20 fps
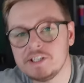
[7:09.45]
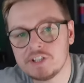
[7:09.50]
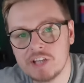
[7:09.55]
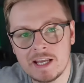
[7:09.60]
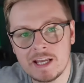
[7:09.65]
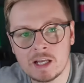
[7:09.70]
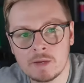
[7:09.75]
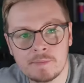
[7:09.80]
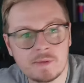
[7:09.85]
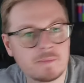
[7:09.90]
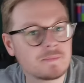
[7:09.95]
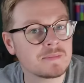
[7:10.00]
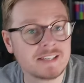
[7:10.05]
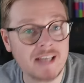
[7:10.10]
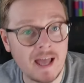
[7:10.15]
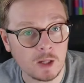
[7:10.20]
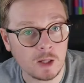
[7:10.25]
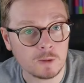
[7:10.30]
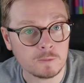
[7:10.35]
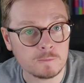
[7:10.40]
Jacob
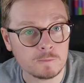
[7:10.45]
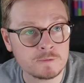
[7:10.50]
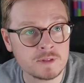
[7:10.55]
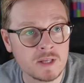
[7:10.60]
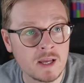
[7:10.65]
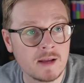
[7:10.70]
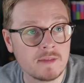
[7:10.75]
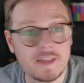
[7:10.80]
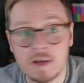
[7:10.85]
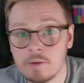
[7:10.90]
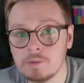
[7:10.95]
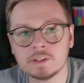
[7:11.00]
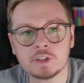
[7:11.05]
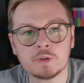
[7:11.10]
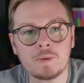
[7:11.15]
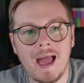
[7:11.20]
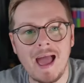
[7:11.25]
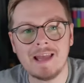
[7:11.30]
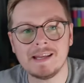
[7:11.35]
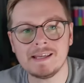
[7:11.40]
themselves, they will
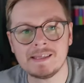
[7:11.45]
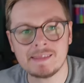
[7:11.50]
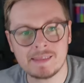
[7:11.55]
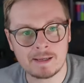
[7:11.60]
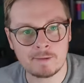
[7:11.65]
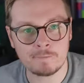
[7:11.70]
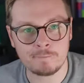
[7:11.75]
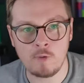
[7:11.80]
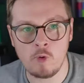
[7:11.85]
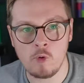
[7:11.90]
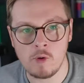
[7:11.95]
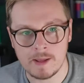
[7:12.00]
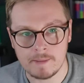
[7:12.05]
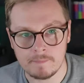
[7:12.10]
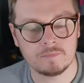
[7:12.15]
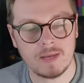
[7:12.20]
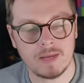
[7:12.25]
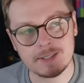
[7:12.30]
do anything for him.